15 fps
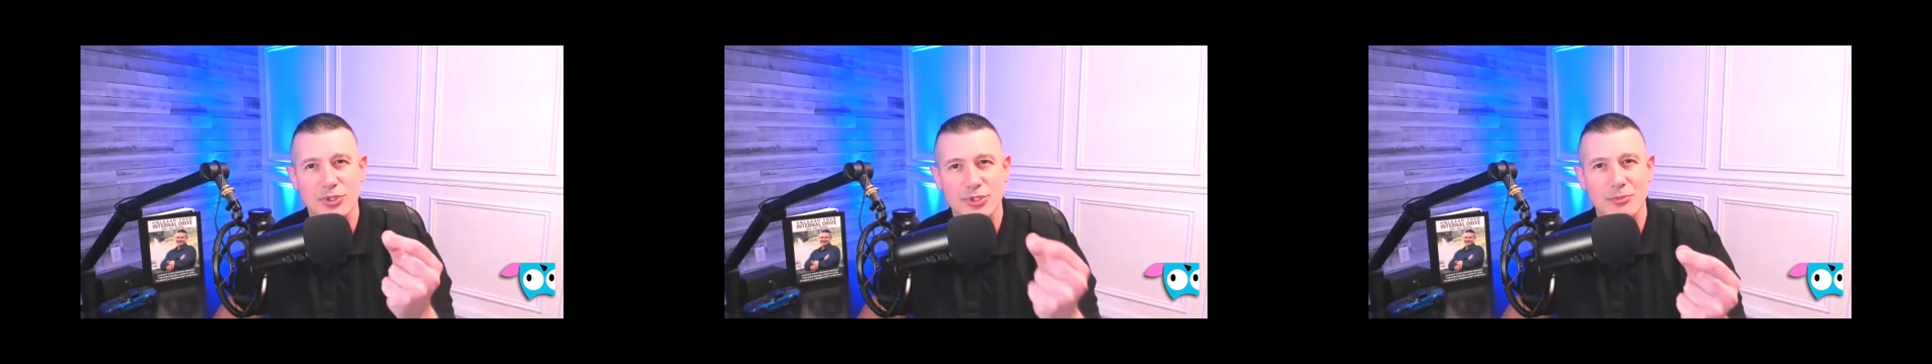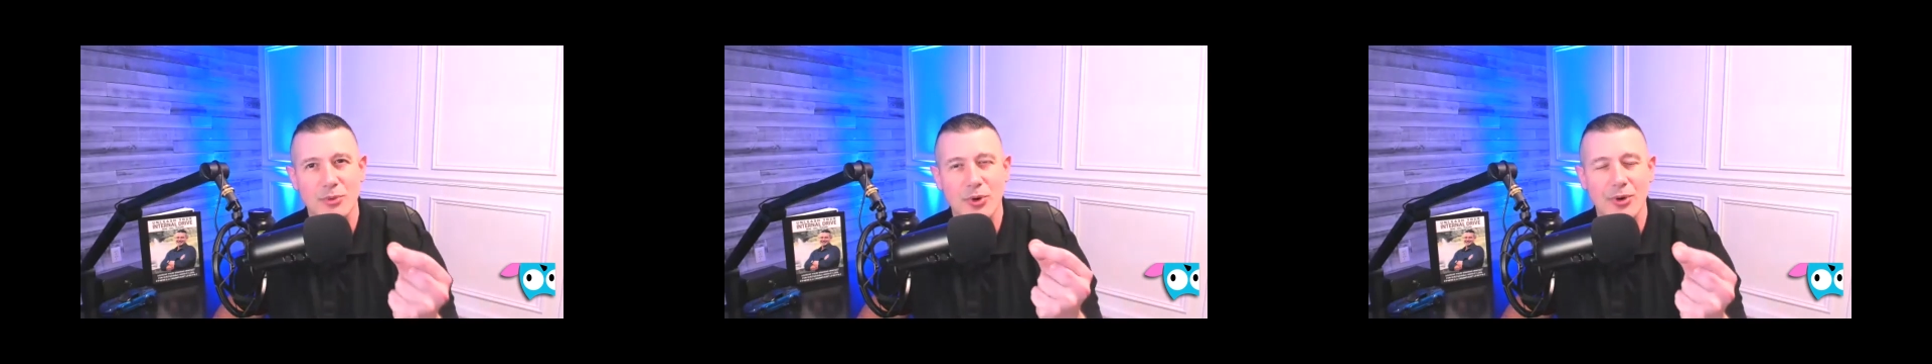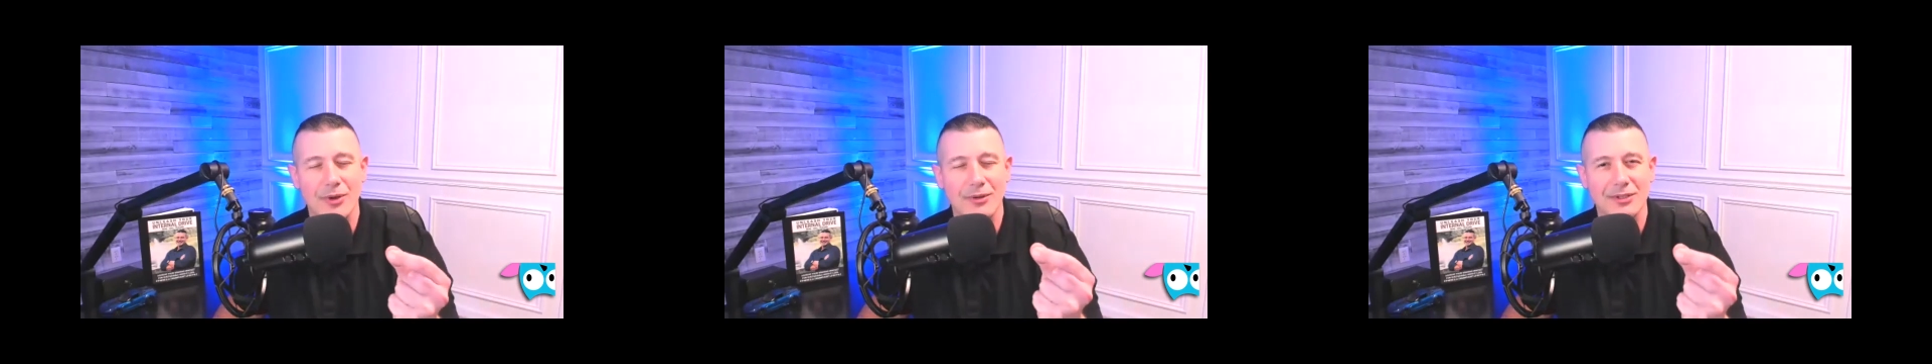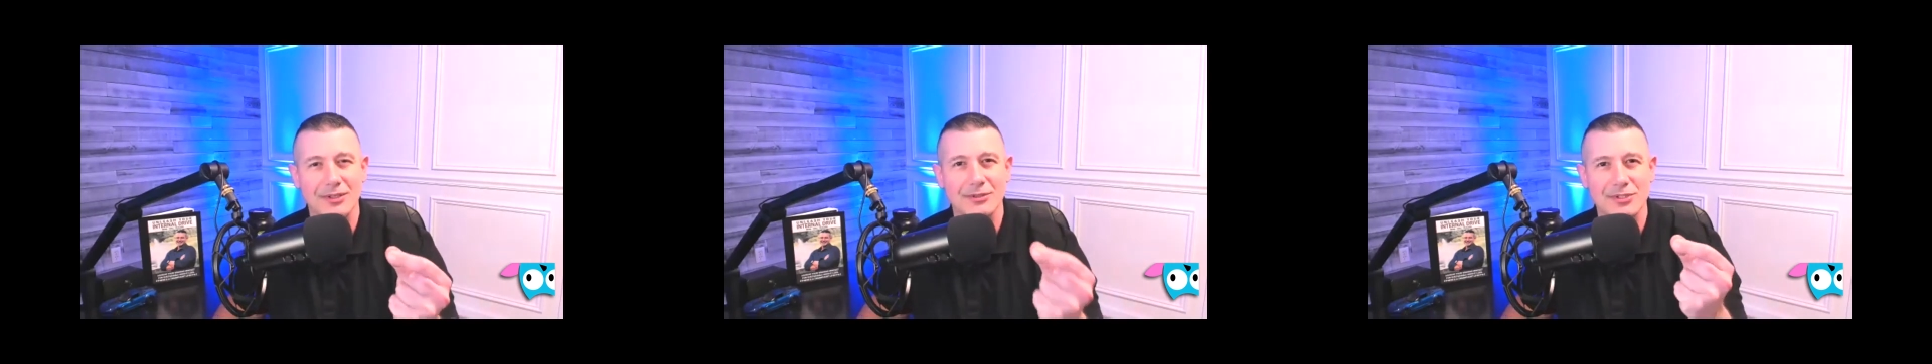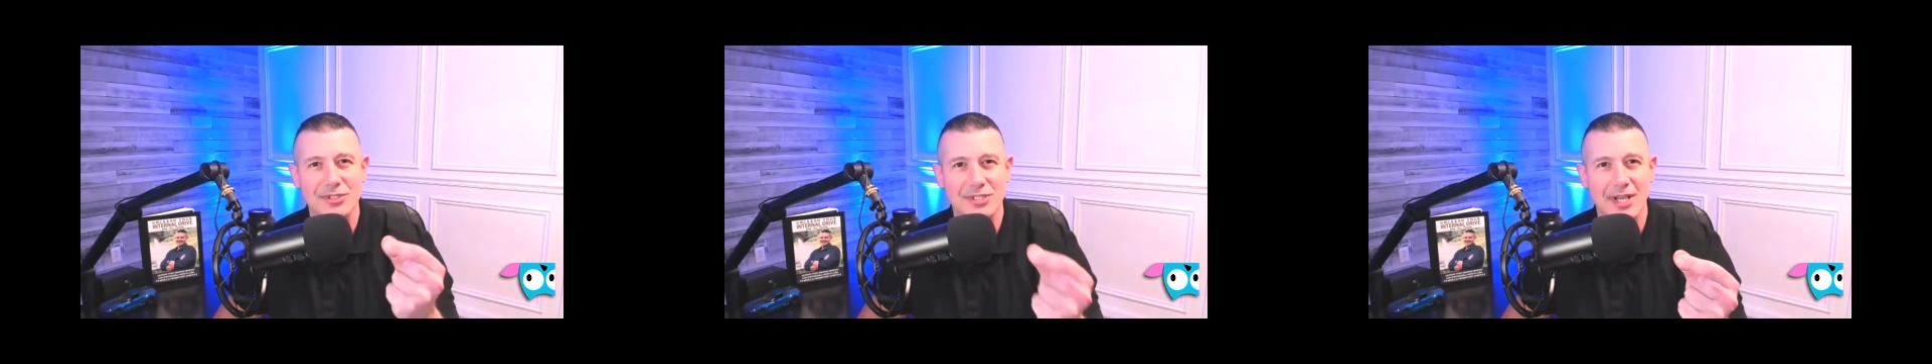small
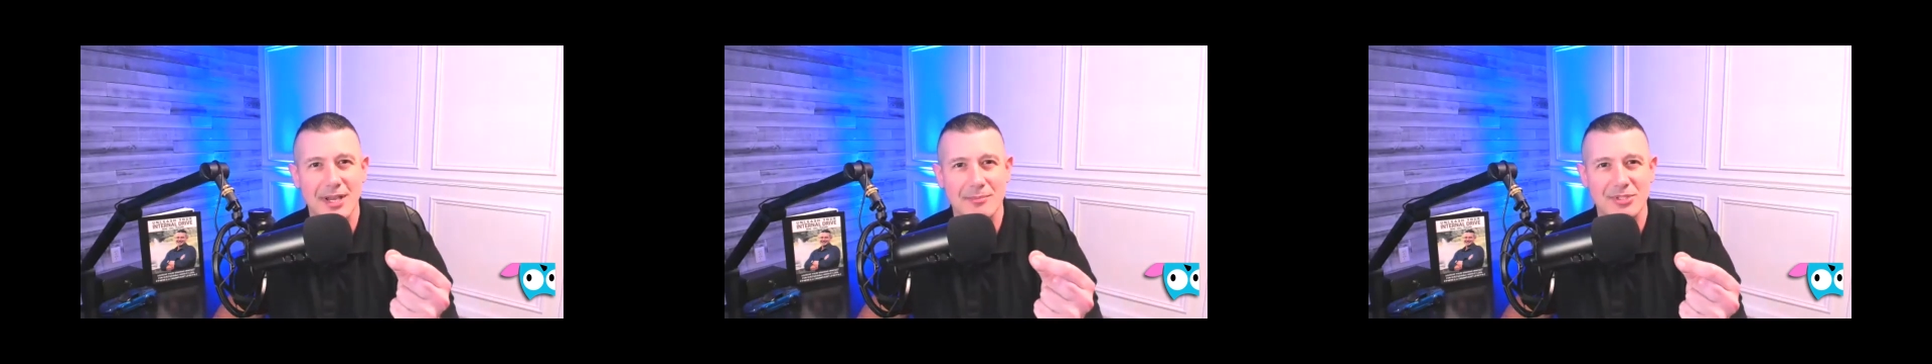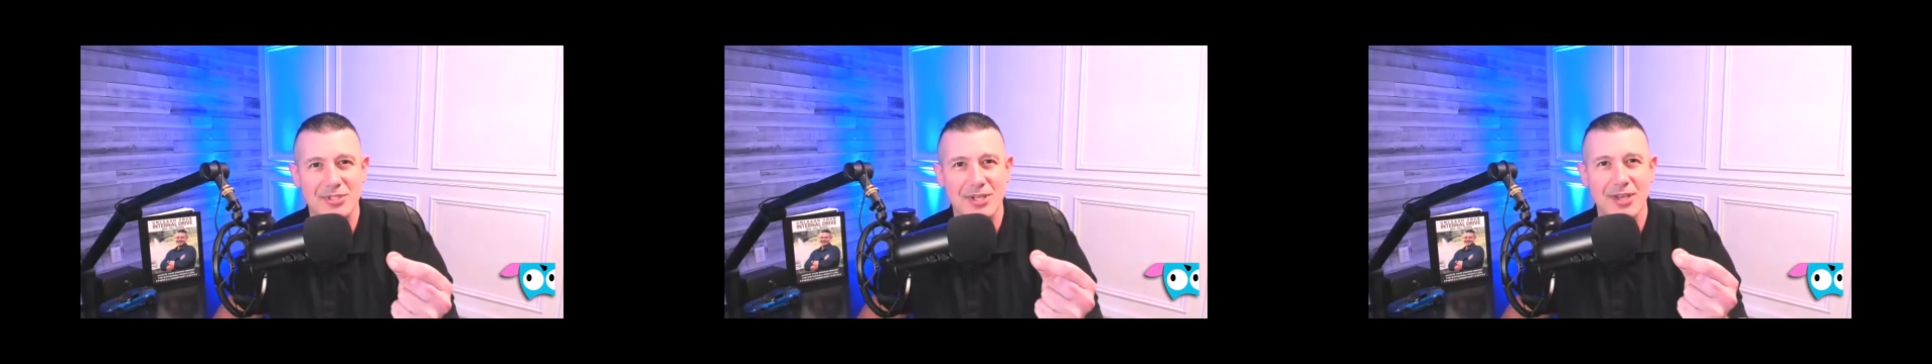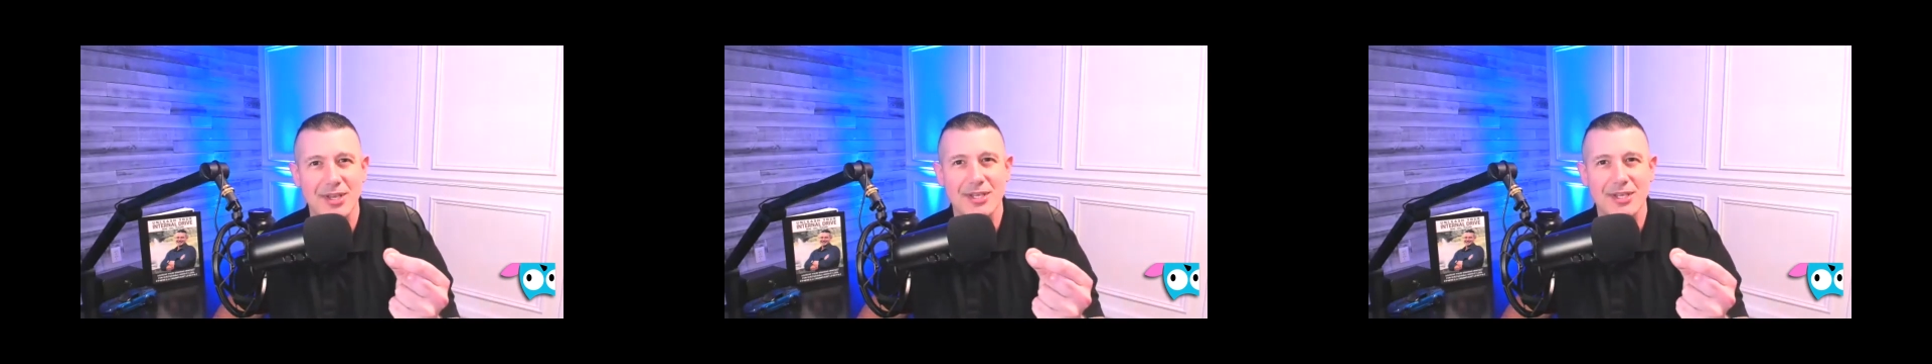little steps.